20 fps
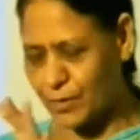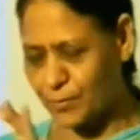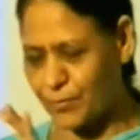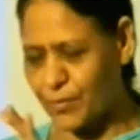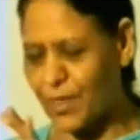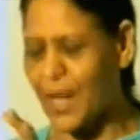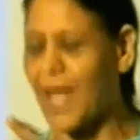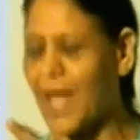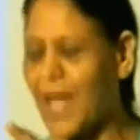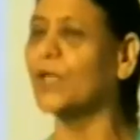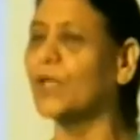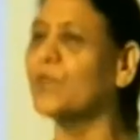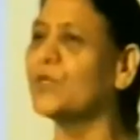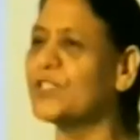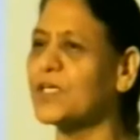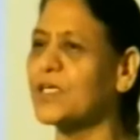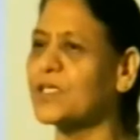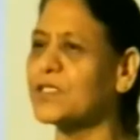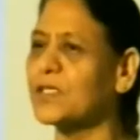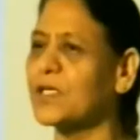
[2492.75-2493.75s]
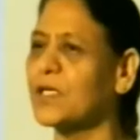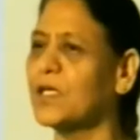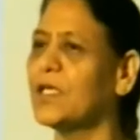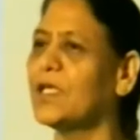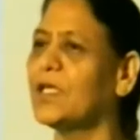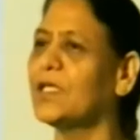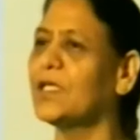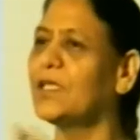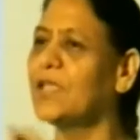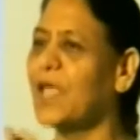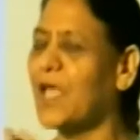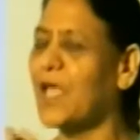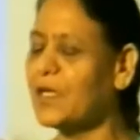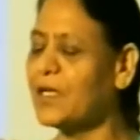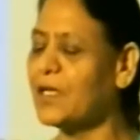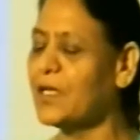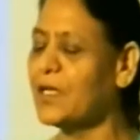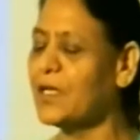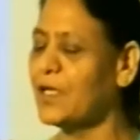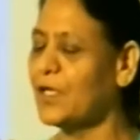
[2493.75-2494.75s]
languages. Then
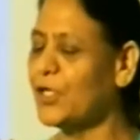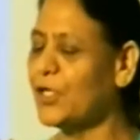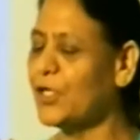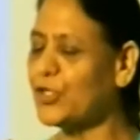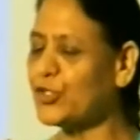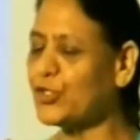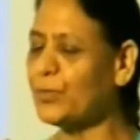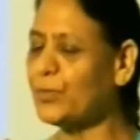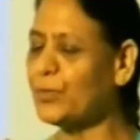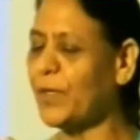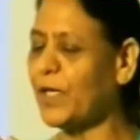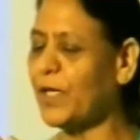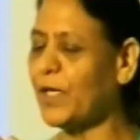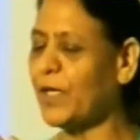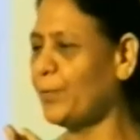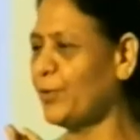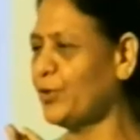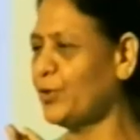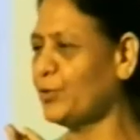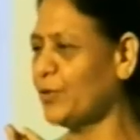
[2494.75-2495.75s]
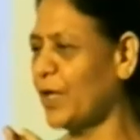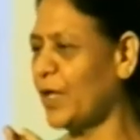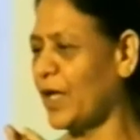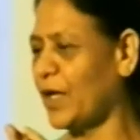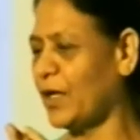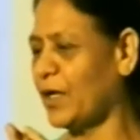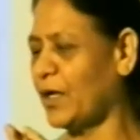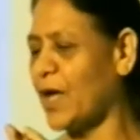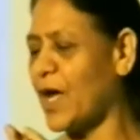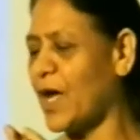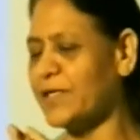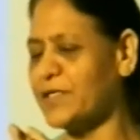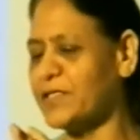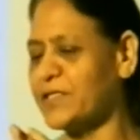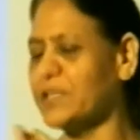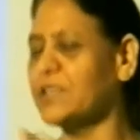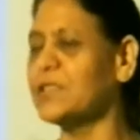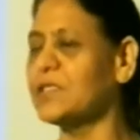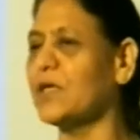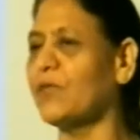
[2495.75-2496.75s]
he should be able to
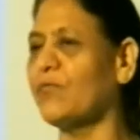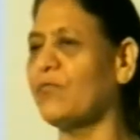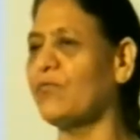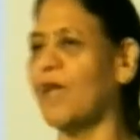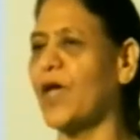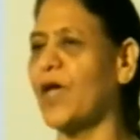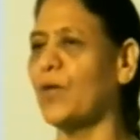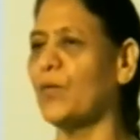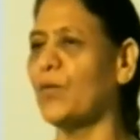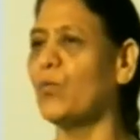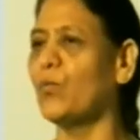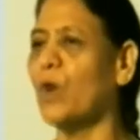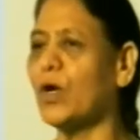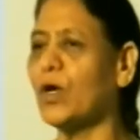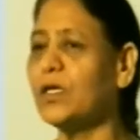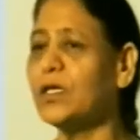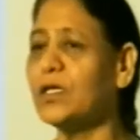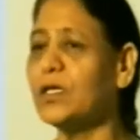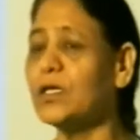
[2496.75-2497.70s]
identify what